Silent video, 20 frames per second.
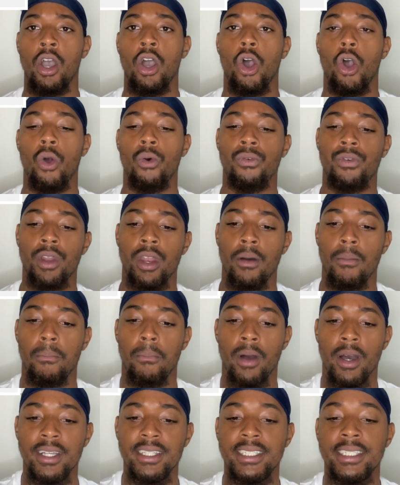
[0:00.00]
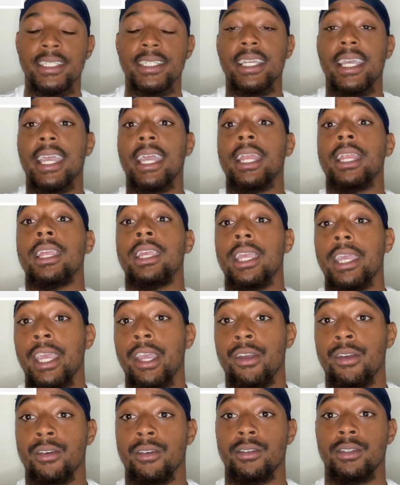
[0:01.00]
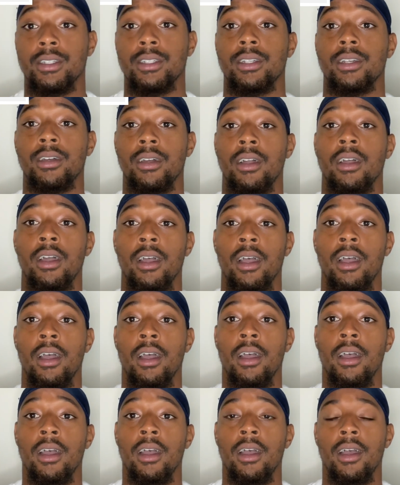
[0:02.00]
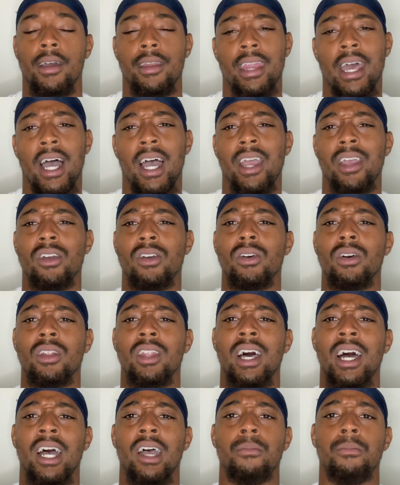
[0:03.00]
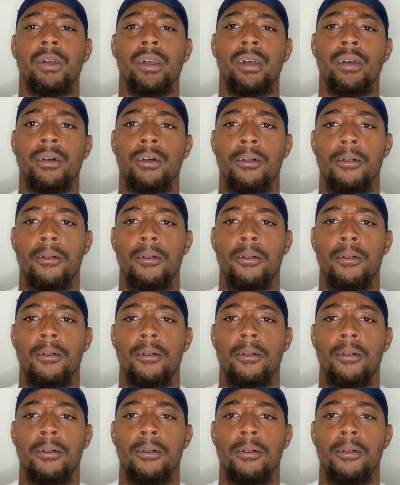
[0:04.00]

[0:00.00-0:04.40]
over the months and years. Now, I ain't gonna lie, bro.